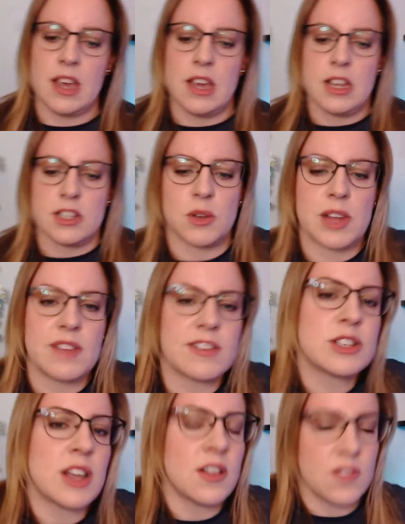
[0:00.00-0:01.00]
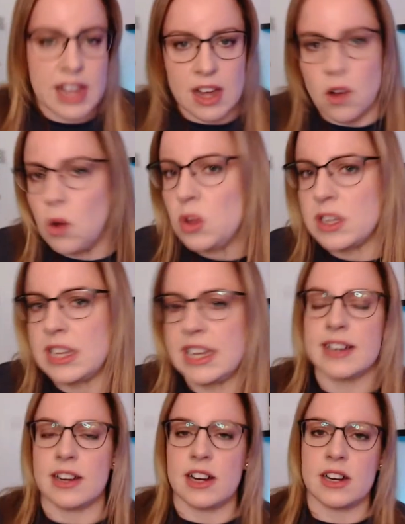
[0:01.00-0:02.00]
So give yourself like a whole
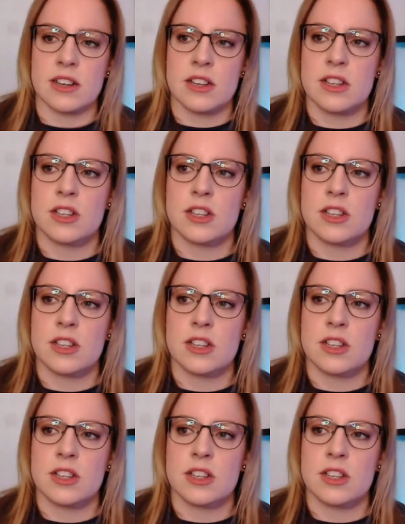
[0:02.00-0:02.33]
year